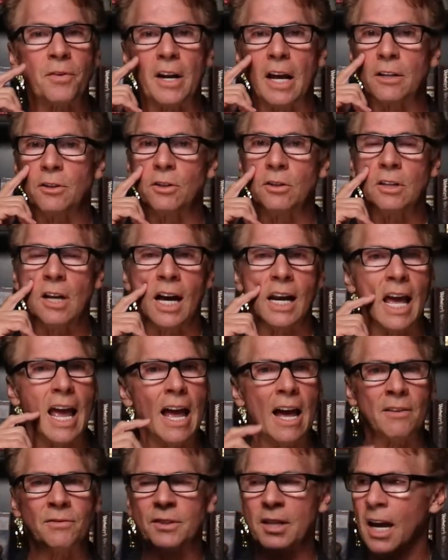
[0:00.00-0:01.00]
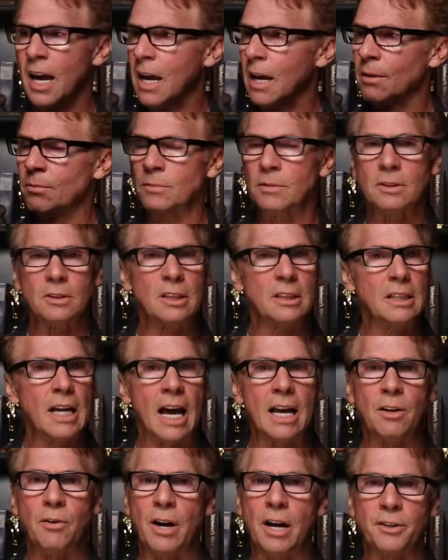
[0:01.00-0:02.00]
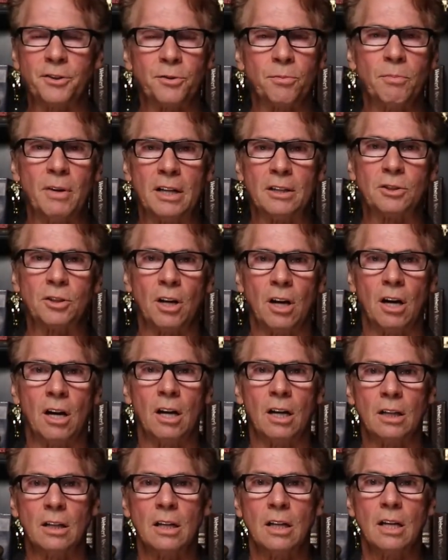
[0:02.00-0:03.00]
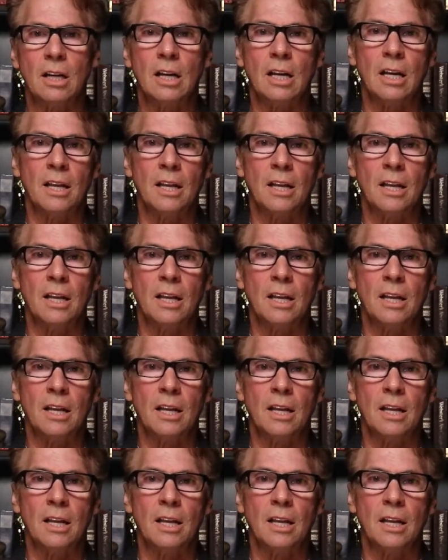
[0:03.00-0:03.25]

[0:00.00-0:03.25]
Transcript: and I do not have time to digress much on